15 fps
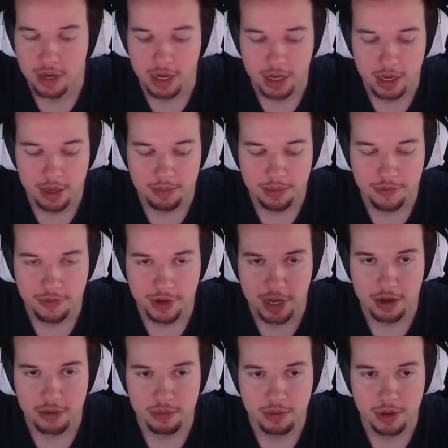But for
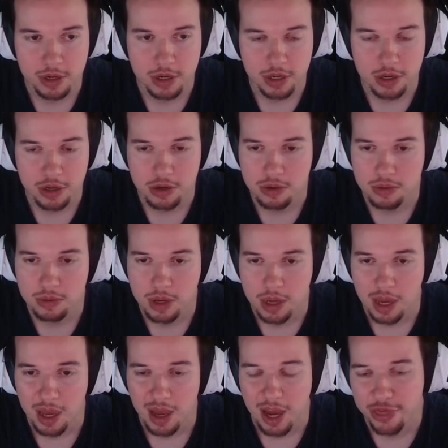now, we're going to go,
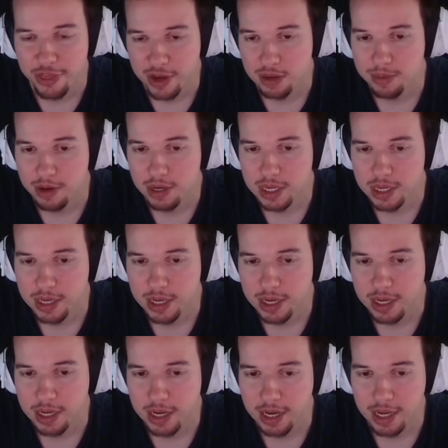I thought about it,
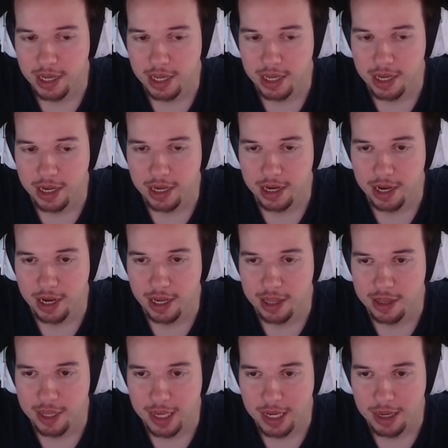and I
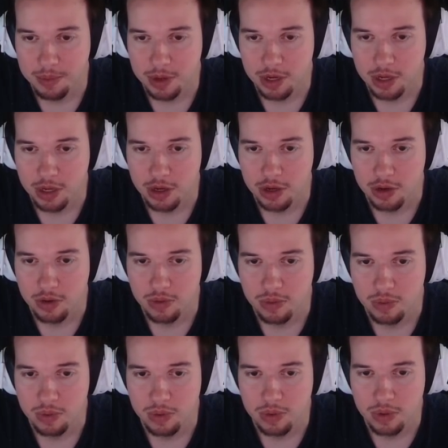think I'm going to go,